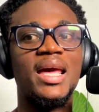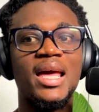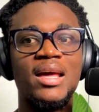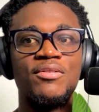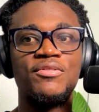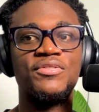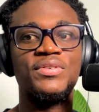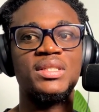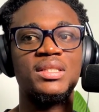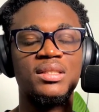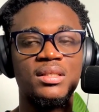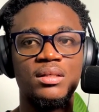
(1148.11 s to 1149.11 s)
every
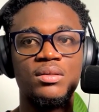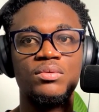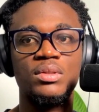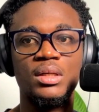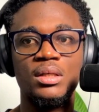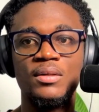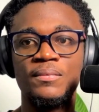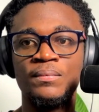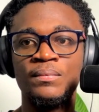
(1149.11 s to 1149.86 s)
single day.